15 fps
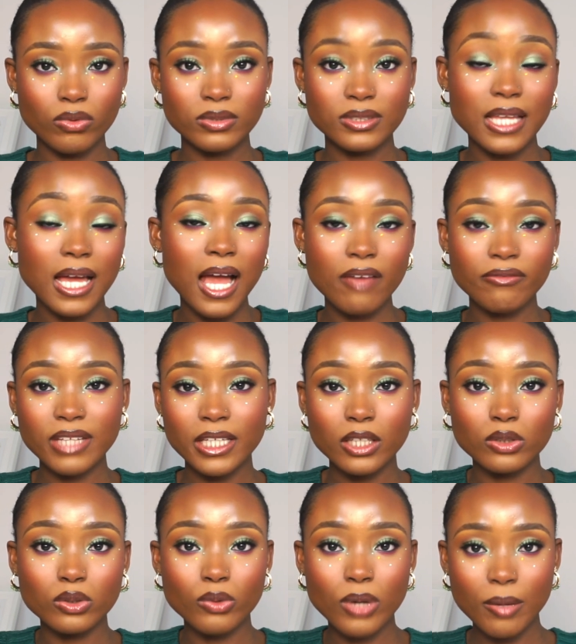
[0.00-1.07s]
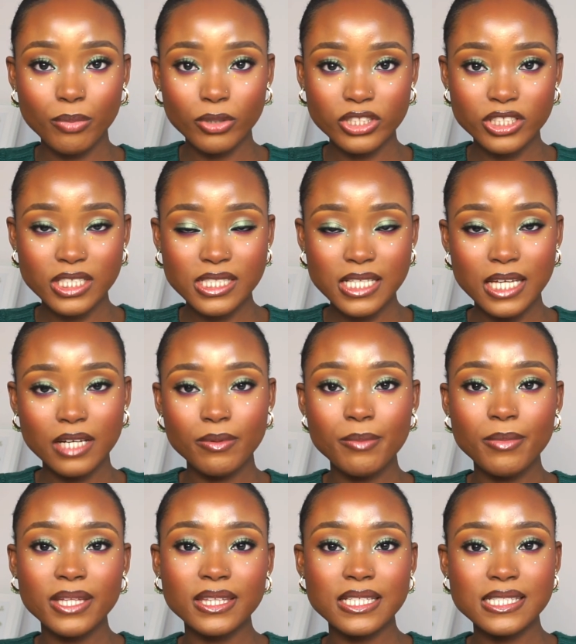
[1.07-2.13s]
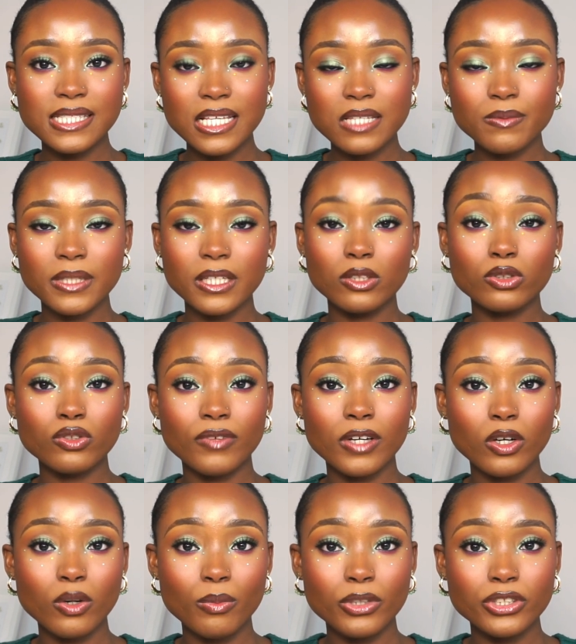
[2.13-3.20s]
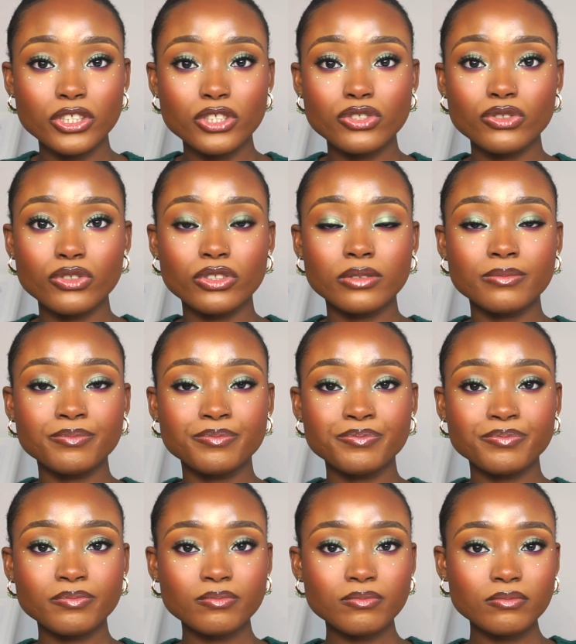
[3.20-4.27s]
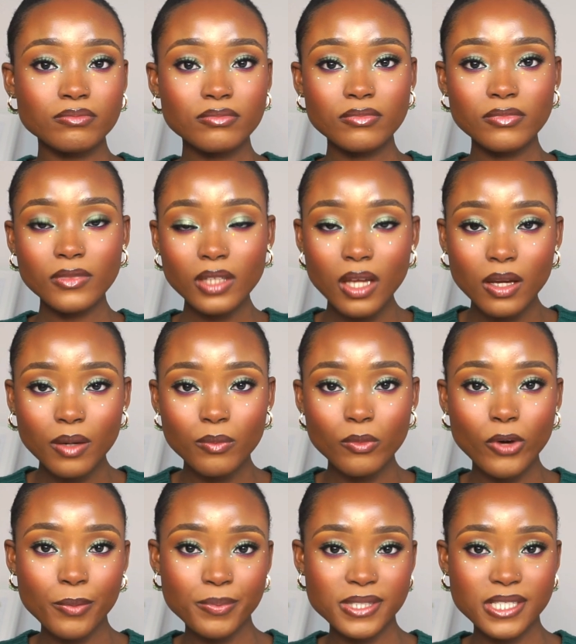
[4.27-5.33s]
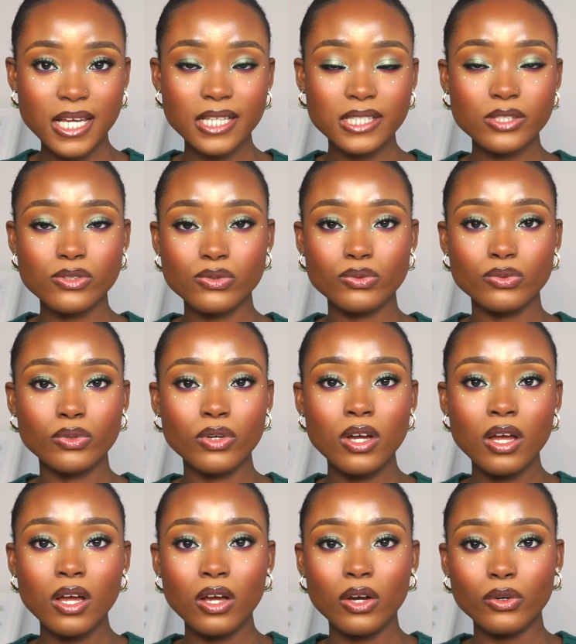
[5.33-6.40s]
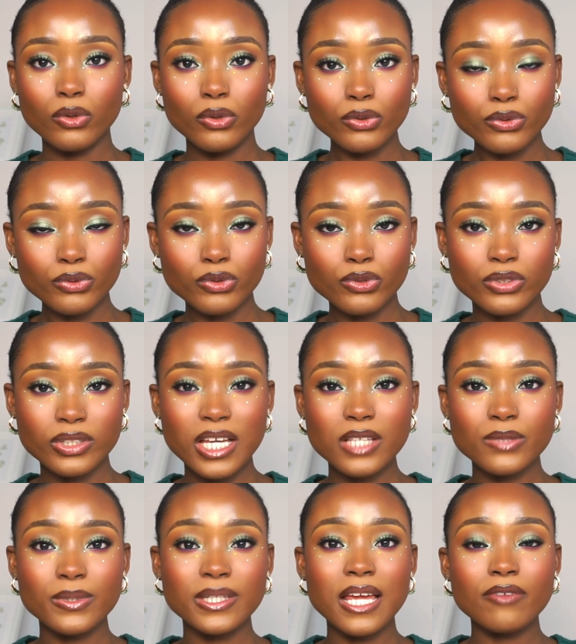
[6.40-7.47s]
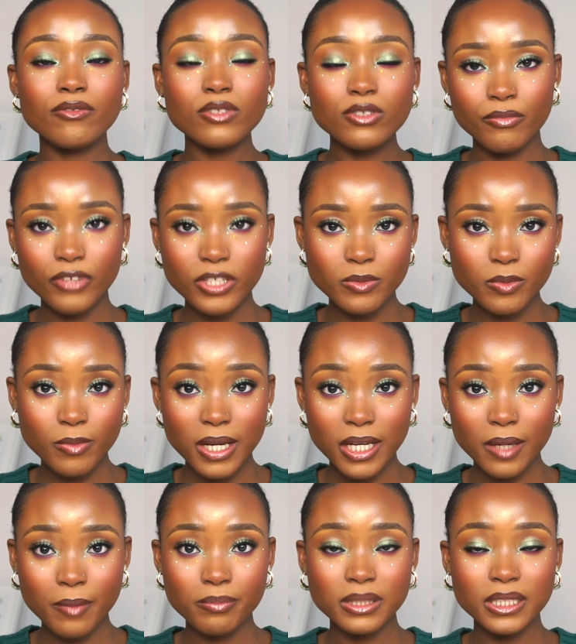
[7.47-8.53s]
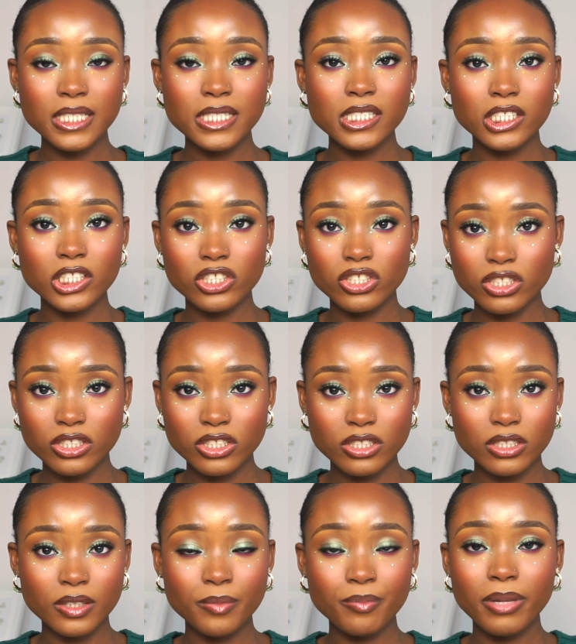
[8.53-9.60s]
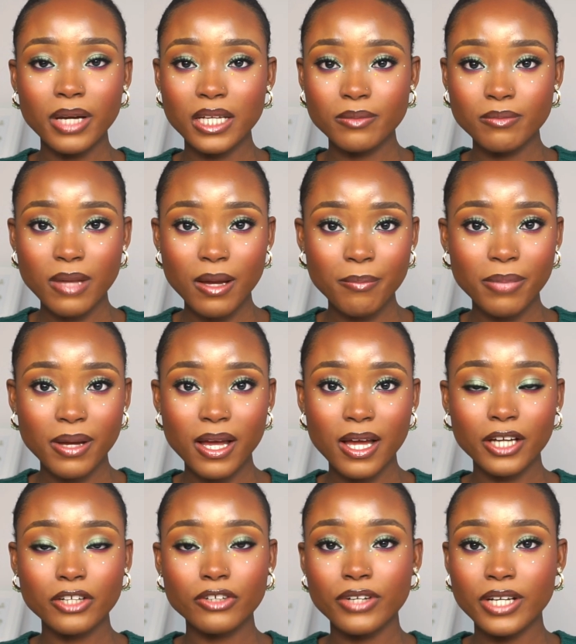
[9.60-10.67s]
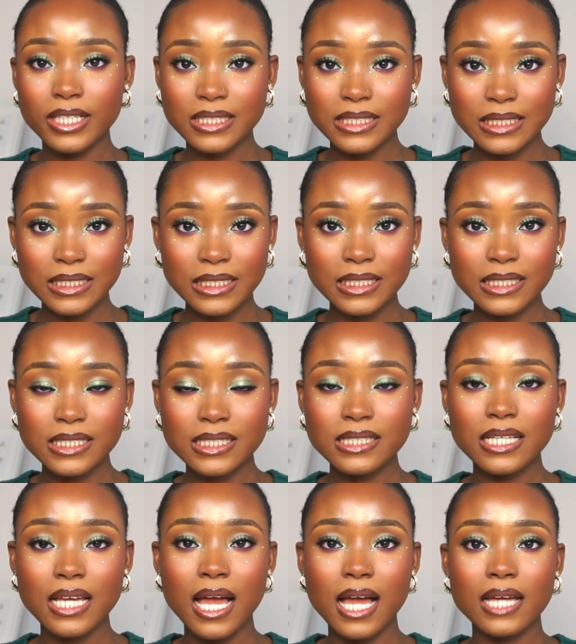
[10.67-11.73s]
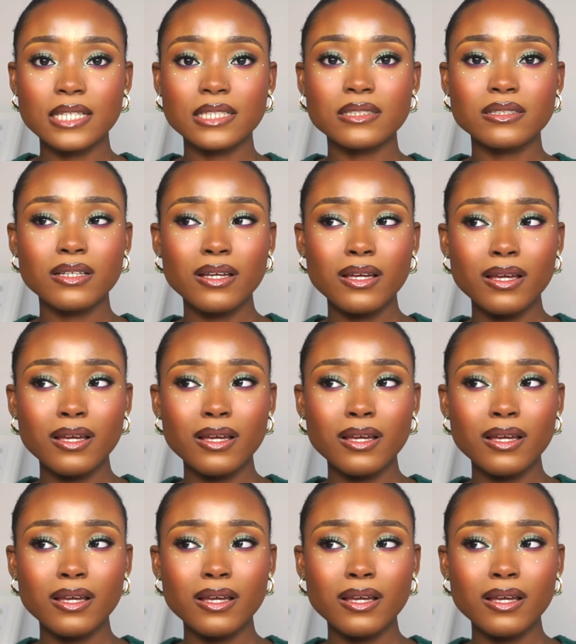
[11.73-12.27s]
have like a lower budget? And I remember they sent me a lot of accommodation websites to go through. So that's when I even saw Facebook Marketplace, Kijiji, Padmapa, Craigslist, and